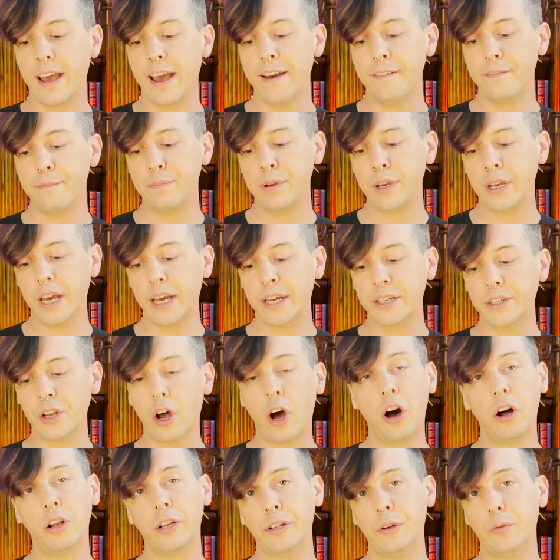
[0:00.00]
FPS
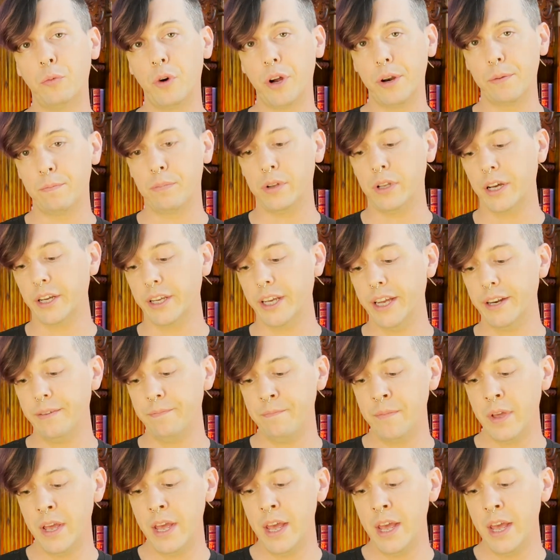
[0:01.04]
all-in-one plugin.